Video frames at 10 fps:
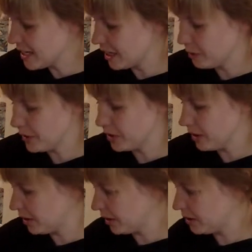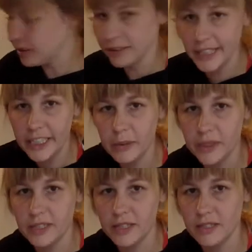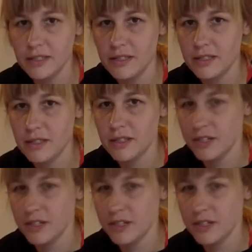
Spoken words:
now, but the liquid has